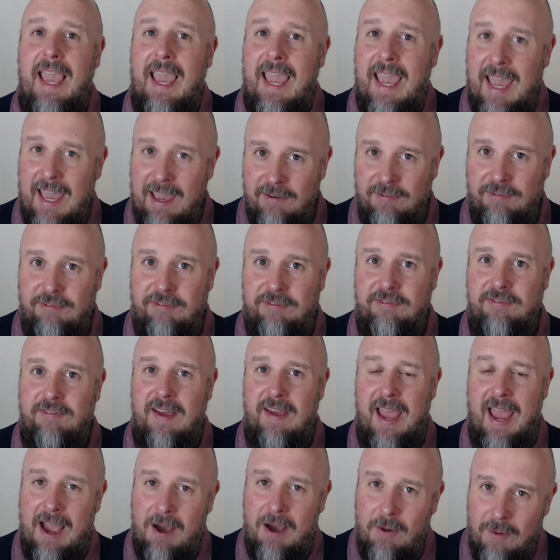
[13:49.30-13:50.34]
If,
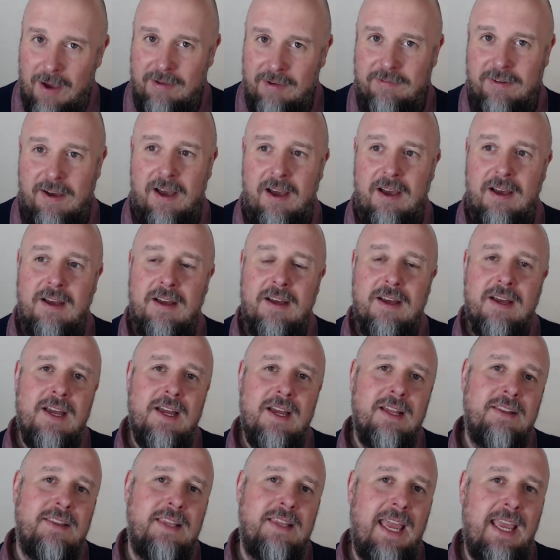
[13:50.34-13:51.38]
however,
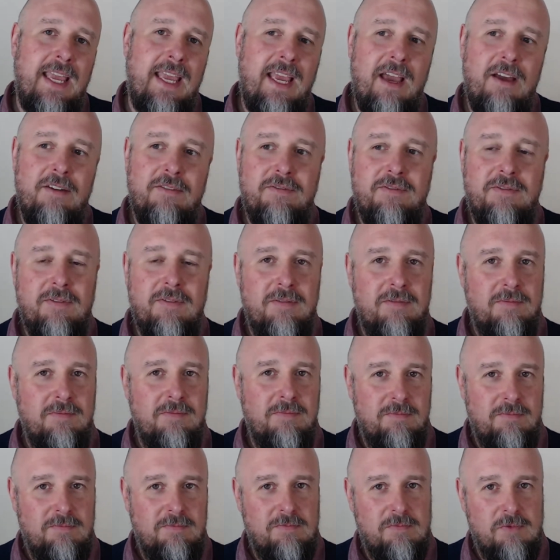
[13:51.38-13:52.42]
they have
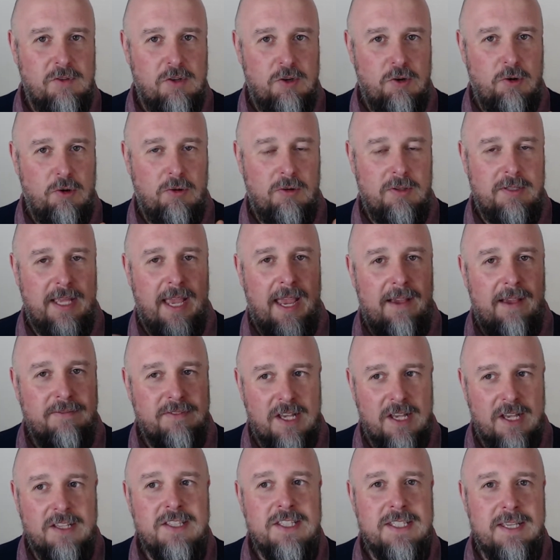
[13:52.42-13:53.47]

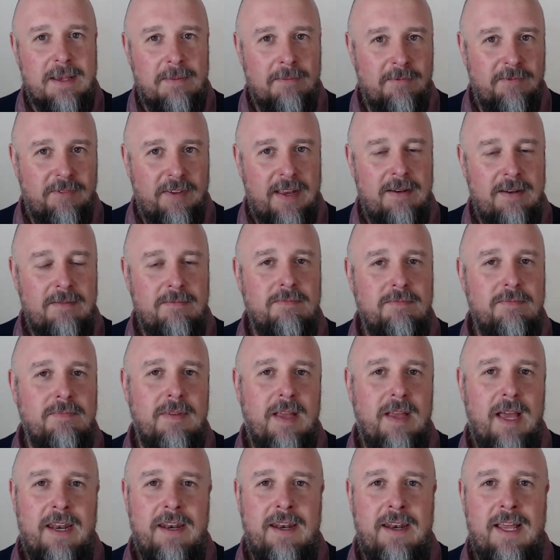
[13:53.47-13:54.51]
done something
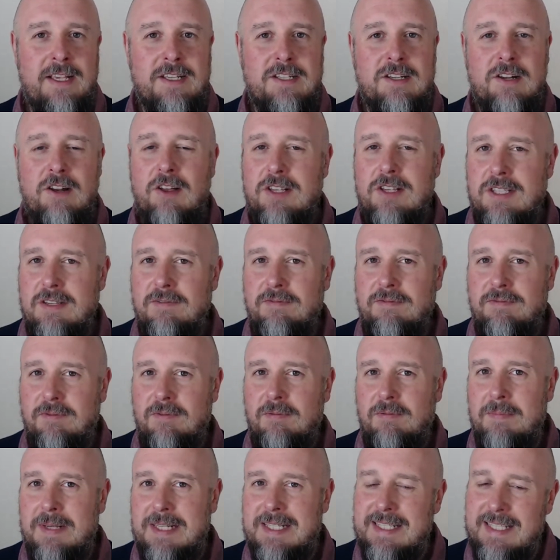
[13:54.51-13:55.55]
and there's lots of
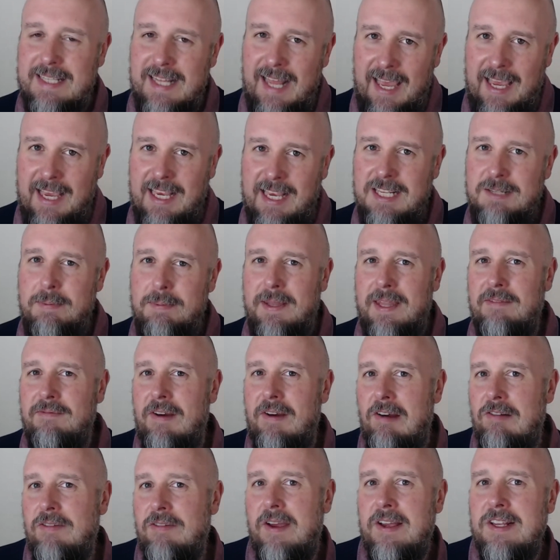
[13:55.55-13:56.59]
mistakes, but they're
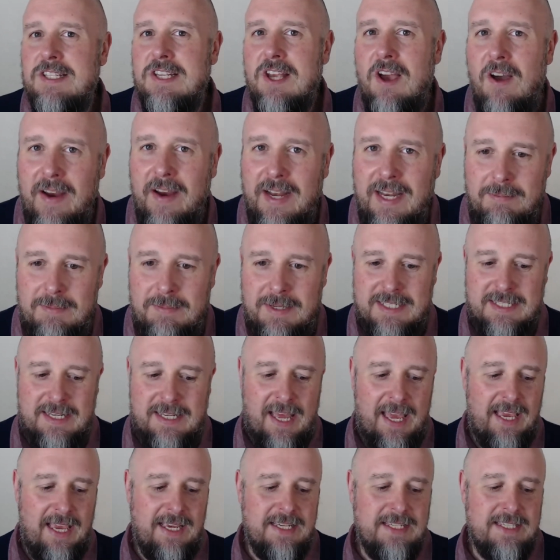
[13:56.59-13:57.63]
very, very tiny
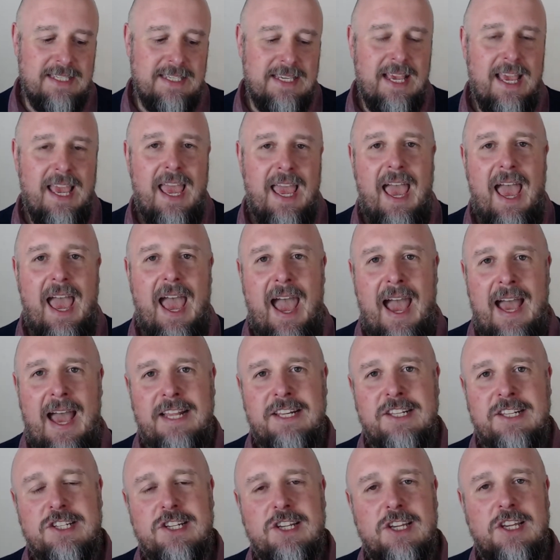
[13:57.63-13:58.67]
mistakes,
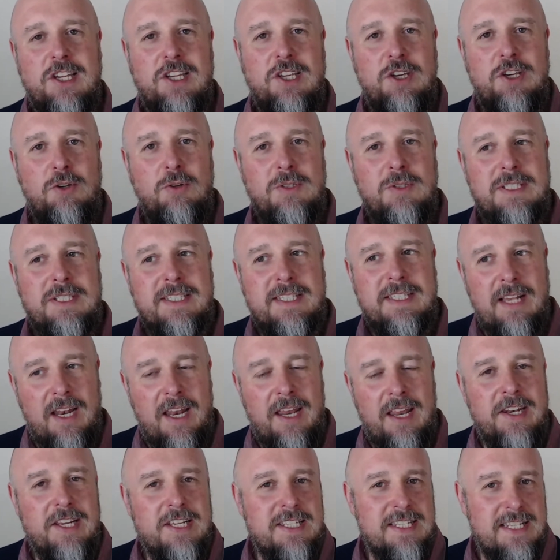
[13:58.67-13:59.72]
and you still
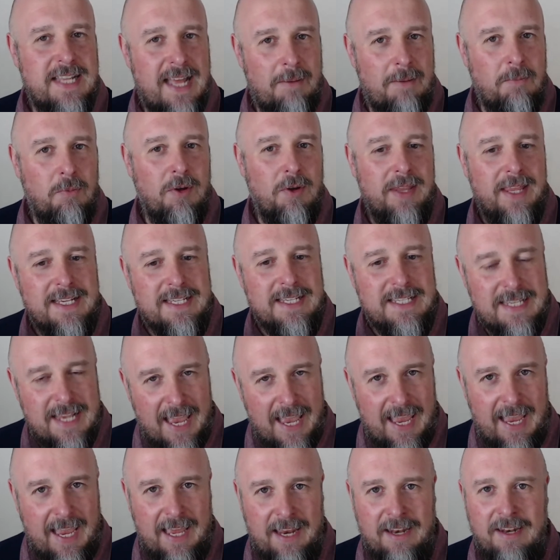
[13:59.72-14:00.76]
understand what they're
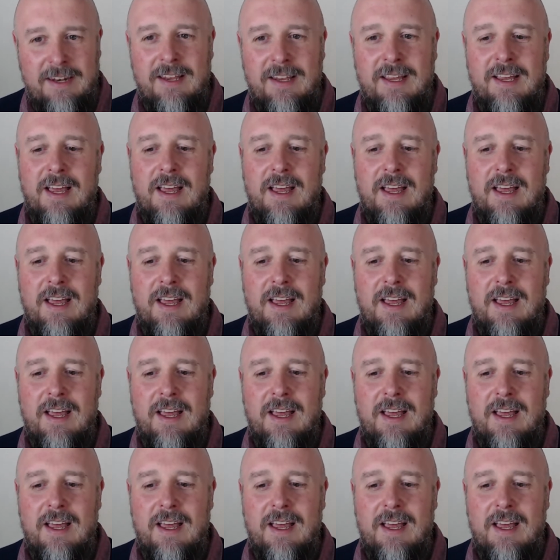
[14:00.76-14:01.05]
saying,